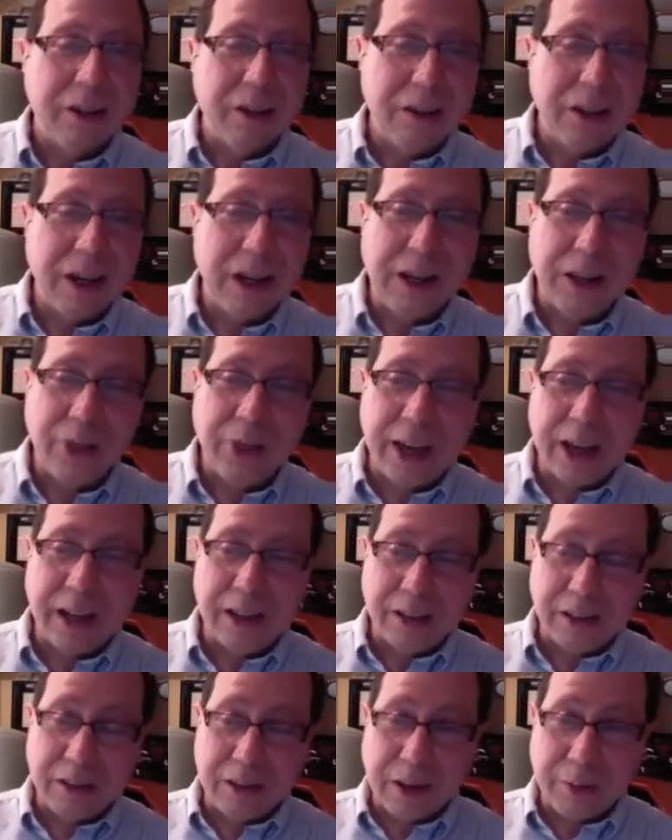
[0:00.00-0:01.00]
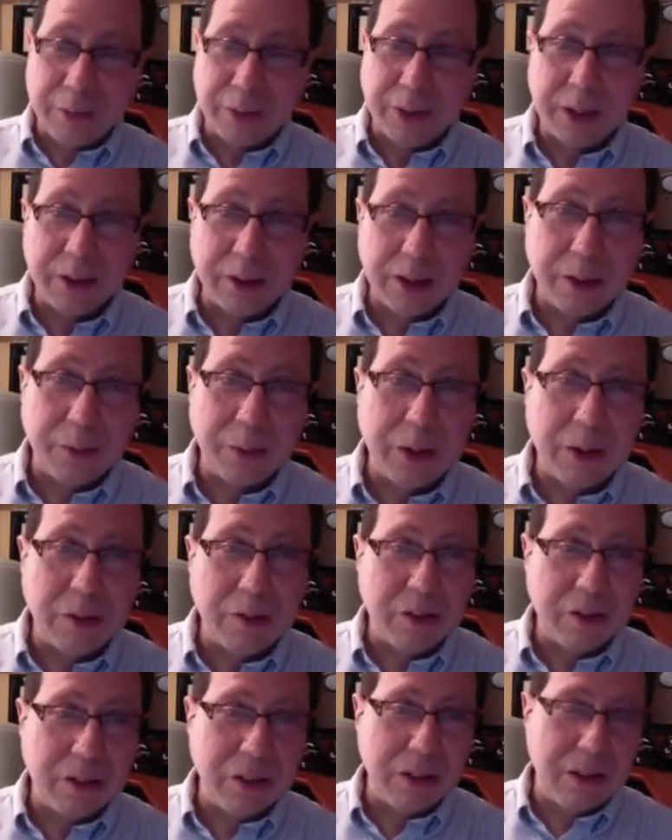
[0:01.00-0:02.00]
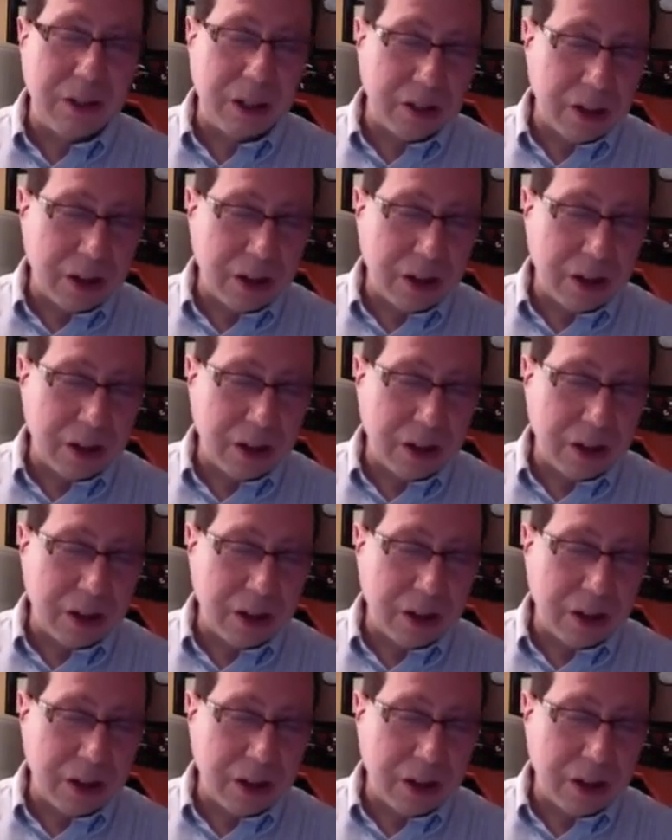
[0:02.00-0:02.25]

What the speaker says: Okay, and that is something that we don't see